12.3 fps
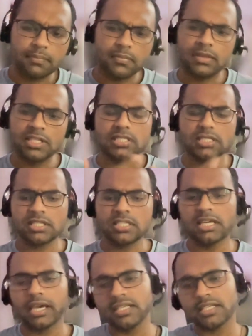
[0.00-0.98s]
This is
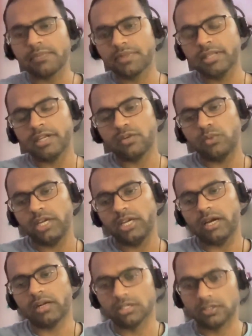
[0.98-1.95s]
again something that we
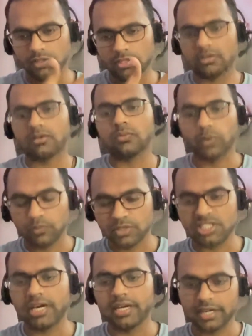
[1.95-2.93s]
uncover when we
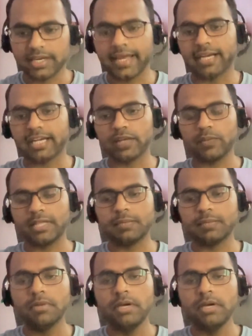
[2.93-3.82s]
start interacting with them.